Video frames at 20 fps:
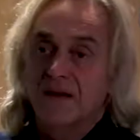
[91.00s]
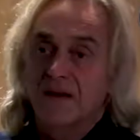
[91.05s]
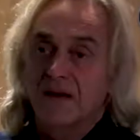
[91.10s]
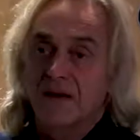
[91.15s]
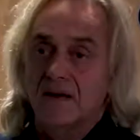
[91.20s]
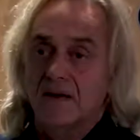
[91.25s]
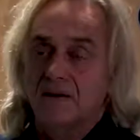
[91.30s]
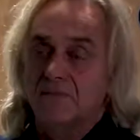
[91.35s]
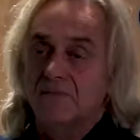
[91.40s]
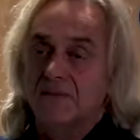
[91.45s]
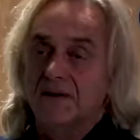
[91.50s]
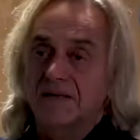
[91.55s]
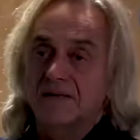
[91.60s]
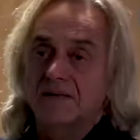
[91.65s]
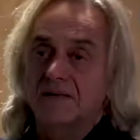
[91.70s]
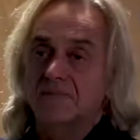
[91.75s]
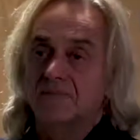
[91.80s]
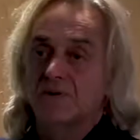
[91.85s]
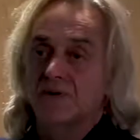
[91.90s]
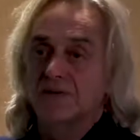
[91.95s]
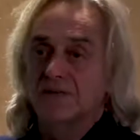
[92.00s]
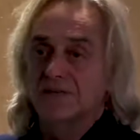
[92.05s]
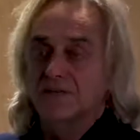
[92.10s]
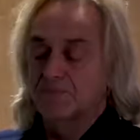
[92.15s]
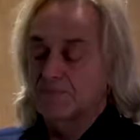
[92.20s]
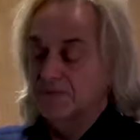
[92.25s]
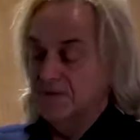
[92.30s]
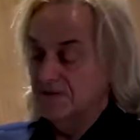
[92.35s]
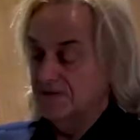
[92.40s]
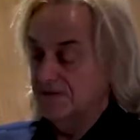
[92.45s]
But I did a book on his
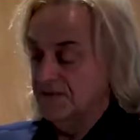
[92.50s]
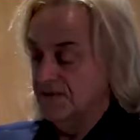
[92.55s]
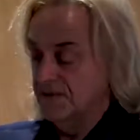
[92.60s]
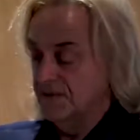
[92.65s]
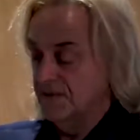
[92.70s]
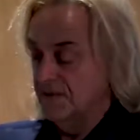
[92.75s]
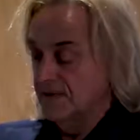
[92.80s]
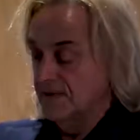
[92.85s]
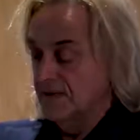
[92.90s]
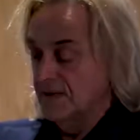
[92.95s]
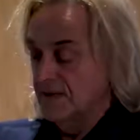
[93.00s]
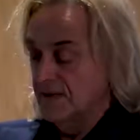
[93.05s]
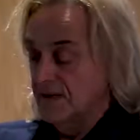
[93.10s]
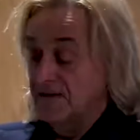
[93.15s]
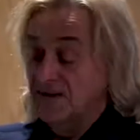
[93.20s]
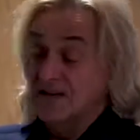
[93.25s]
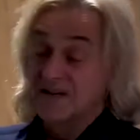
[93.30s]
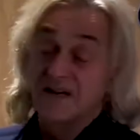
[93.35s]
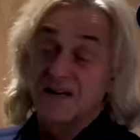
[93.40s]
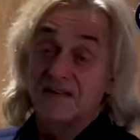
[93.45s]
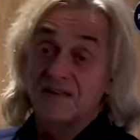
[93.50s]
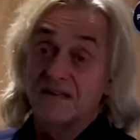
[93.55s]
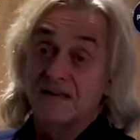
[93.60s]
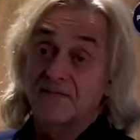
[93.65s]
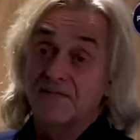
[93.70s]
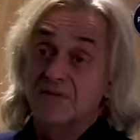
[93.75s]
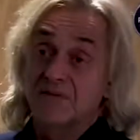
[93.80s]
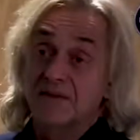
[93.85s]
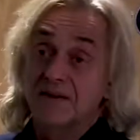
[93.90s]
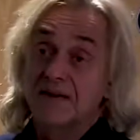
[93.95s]
prints, and then
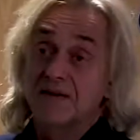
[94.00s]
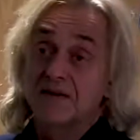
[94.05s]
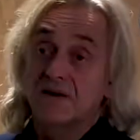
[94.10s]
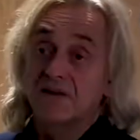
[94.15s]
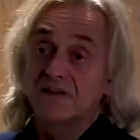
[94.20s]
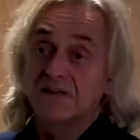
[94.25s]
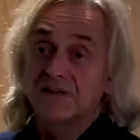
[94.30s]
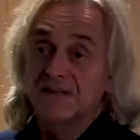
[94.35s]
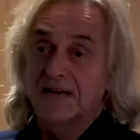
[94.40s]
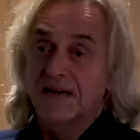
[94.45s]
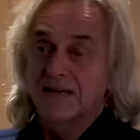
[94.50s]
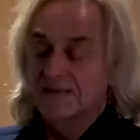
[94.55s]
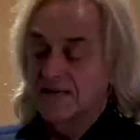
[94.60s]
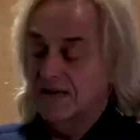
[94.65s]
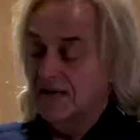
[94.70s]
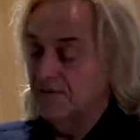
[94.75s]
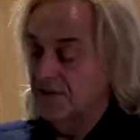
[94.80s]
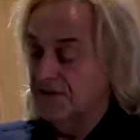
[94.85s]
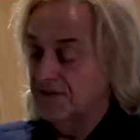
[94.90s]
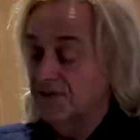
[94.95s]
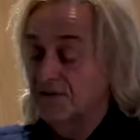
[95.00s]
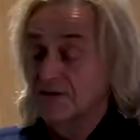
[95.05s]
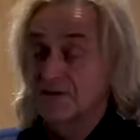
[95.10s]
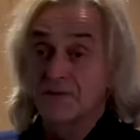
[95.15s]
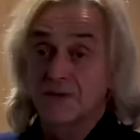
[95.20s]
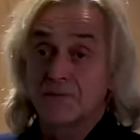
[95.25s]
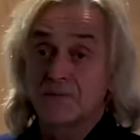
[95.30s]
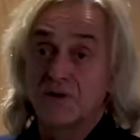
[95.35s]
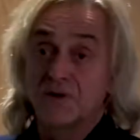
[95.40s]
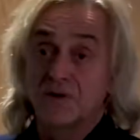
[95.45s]
even then after that, I wanted to
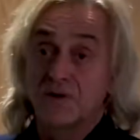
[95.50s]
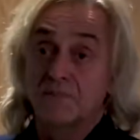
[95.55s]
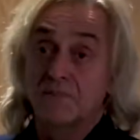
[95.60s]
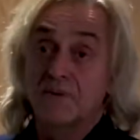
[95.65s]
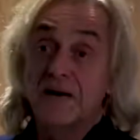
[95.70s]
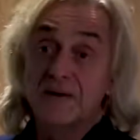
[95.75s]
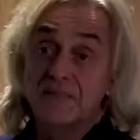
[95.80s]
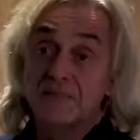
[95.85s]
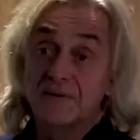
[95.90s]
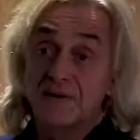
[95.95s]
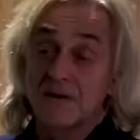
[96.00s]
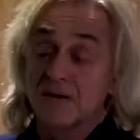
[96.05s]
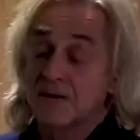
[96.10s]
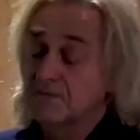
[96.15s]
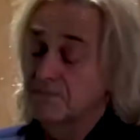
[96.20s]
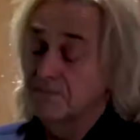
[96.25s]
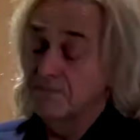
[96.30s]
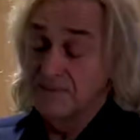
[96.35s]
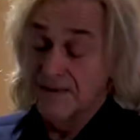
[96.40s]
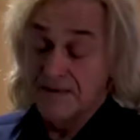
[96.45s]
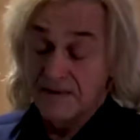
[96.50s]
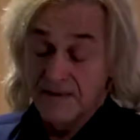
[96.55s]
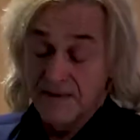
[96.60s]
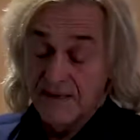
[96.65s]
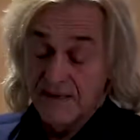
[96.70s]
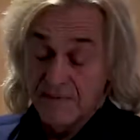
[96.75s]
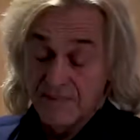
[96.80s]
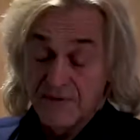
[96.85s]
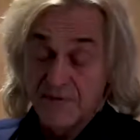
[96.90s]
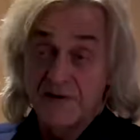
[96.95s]
do a book on
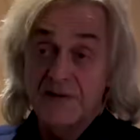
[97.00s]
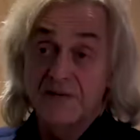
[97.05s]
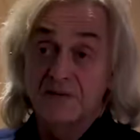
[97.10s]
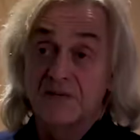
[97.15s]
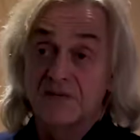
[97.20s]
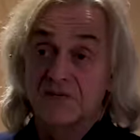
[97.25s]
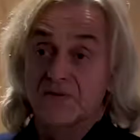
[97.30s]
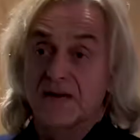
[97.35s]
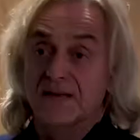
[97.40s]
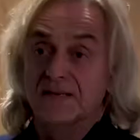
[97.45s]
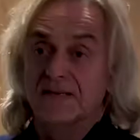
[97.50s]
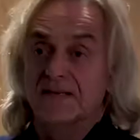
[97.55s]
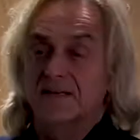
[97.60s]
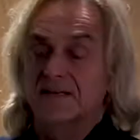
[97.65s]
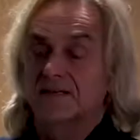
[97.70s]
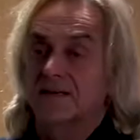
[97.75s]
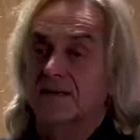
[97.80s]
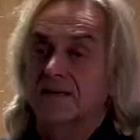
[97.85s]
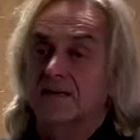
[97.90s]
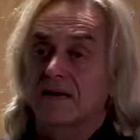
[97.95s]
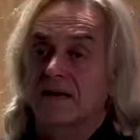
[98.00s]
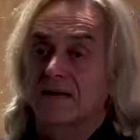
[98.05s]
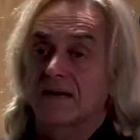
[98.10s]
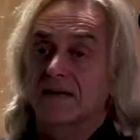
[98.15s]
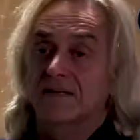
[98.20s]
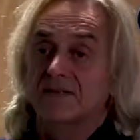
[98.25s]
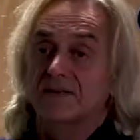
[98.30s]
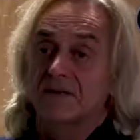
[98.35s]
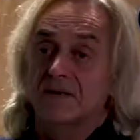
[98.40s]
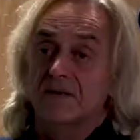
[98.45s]
Mfanwe's writings. I
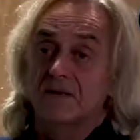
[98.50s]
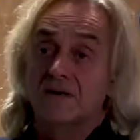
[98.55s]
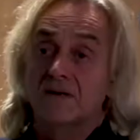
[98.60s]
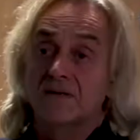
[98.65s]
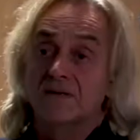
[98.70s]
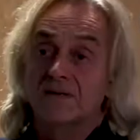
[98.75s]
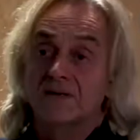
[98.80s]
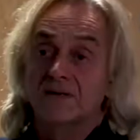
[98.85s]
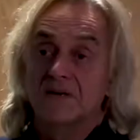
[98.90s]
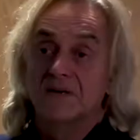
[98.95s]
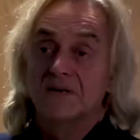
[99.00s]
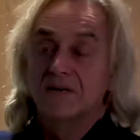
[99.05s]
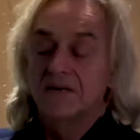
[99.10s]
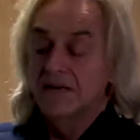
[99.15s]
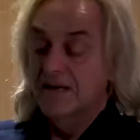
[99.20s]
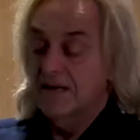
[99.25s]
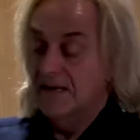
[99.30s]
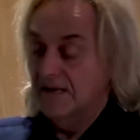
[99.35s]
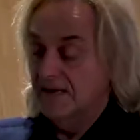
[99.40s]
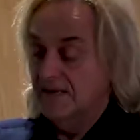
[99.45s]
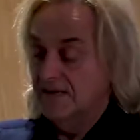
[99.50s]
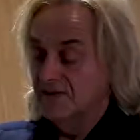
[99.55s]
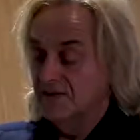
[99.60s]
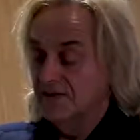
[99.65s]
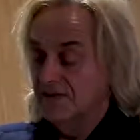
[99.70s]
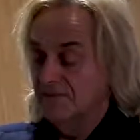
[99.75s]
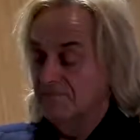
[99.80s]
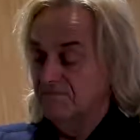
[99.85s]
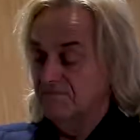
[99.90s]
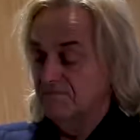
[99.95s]
liked her a lot, and
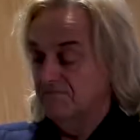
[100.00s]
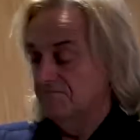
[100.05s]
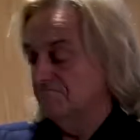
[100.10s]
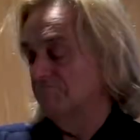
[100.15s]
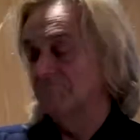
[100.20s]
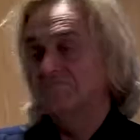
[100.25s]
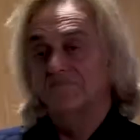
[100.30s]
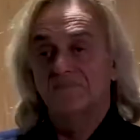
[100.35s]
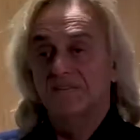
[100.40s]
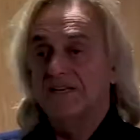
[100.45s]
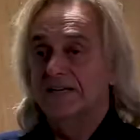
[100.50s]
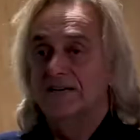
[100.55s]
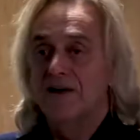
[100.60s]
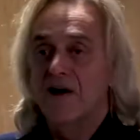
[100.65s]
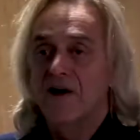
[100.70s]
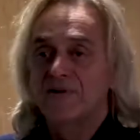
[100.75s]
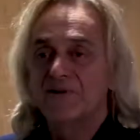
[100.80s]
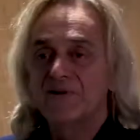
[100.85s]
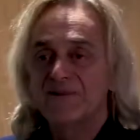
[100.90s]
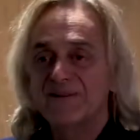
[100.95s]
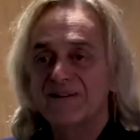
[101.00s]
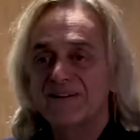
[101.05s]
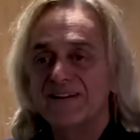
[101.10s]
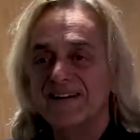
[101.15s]
she said no.